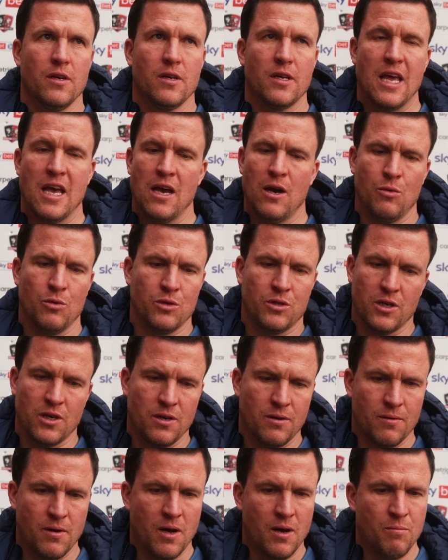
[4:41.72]
Yeah, it was a,
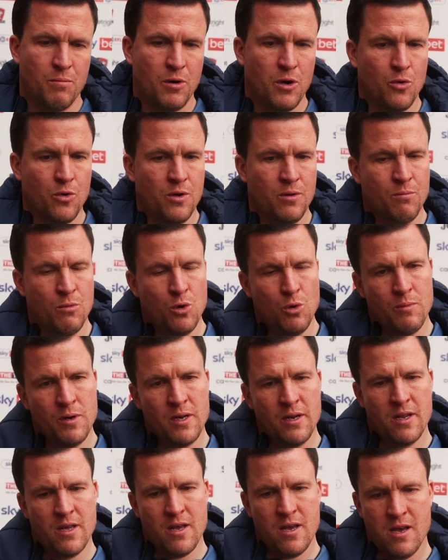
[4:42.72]
a brilliant
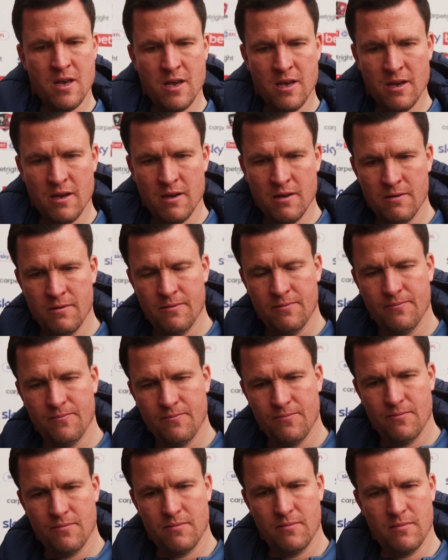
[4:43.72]
moment. Uh,
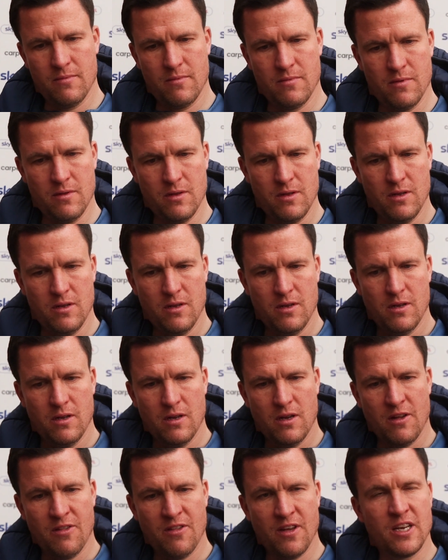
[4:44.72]

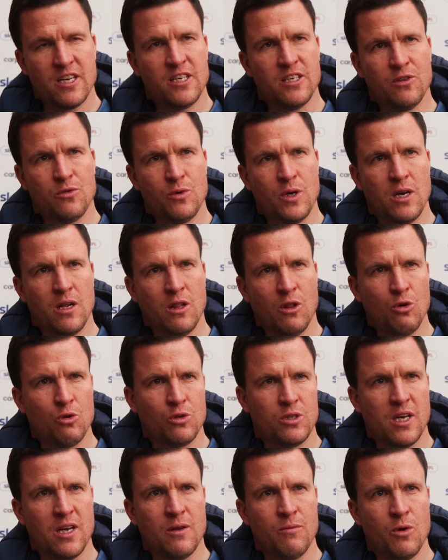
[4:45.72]
I think he's went a
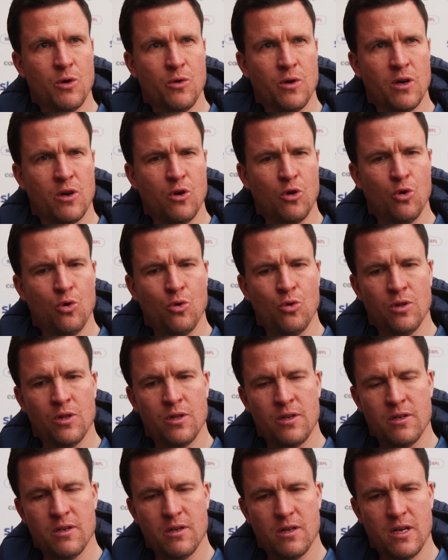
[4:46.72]
long time out of goal,
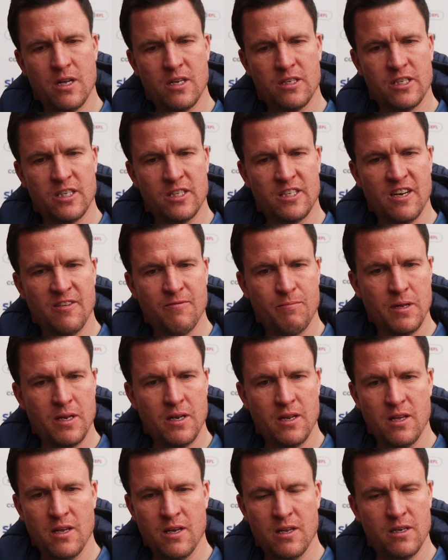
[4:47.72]
and, and since I've
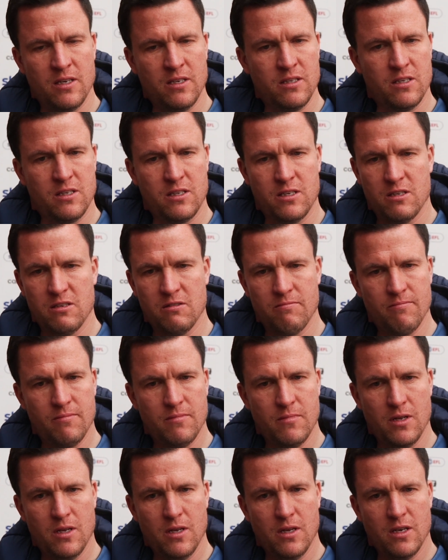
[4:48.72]
been here his,
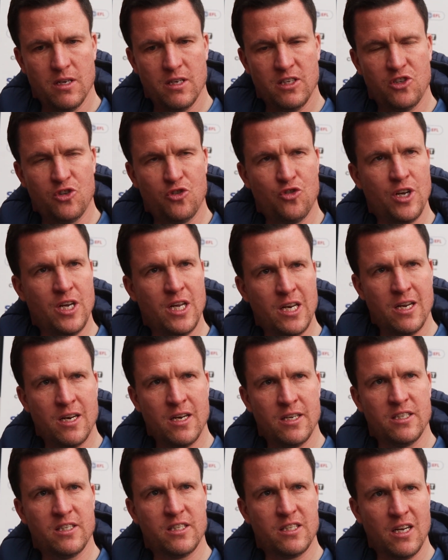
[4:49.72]
his
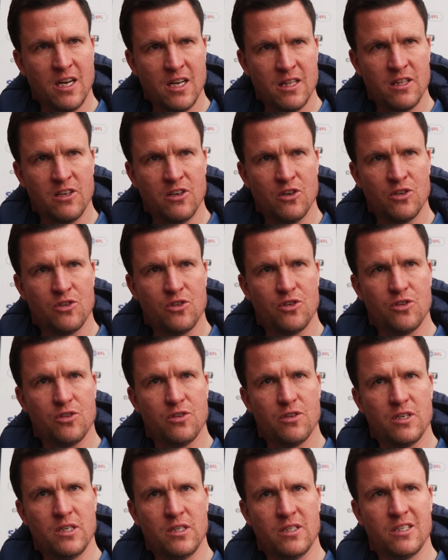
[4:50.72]
training, his
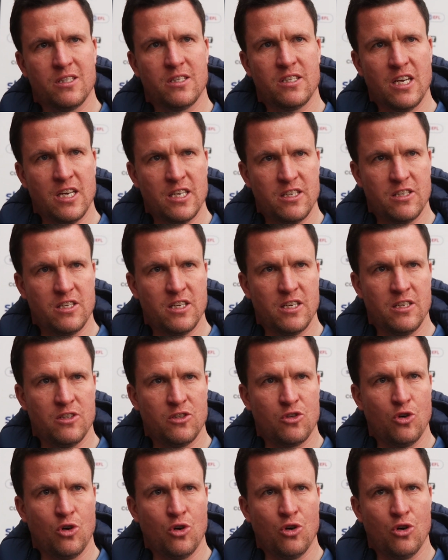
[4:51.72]
standards, his assists that
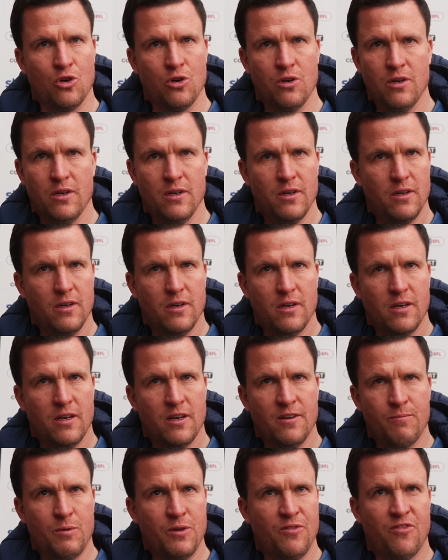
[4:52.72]
he's got
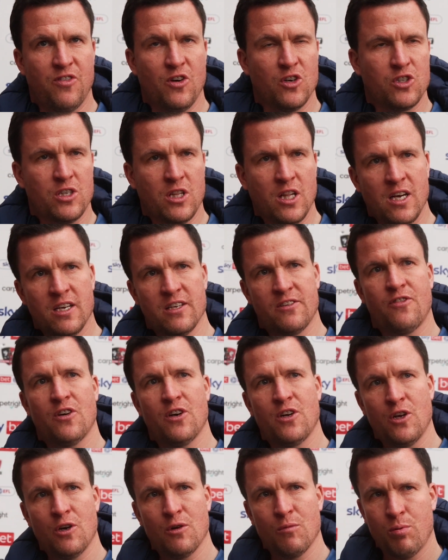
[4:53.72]
have been first class
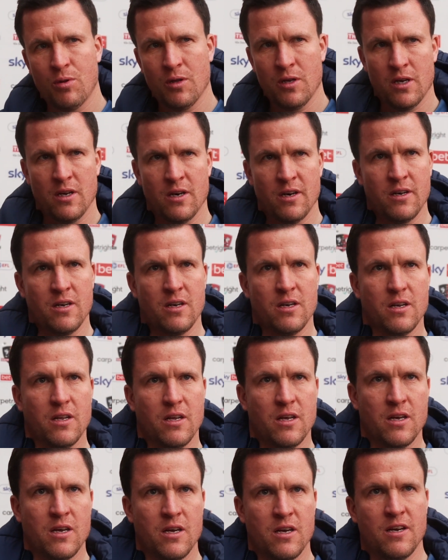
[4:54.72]
for a young player, and
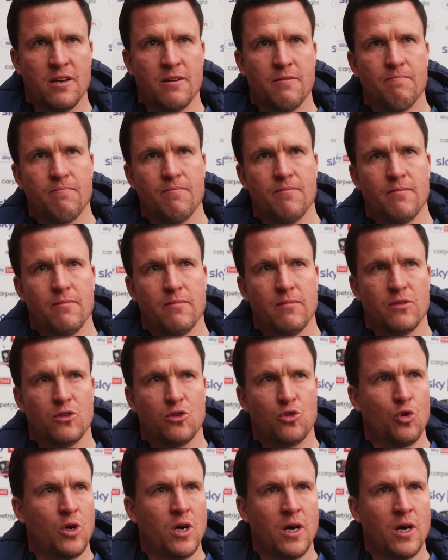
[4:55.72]
uh, so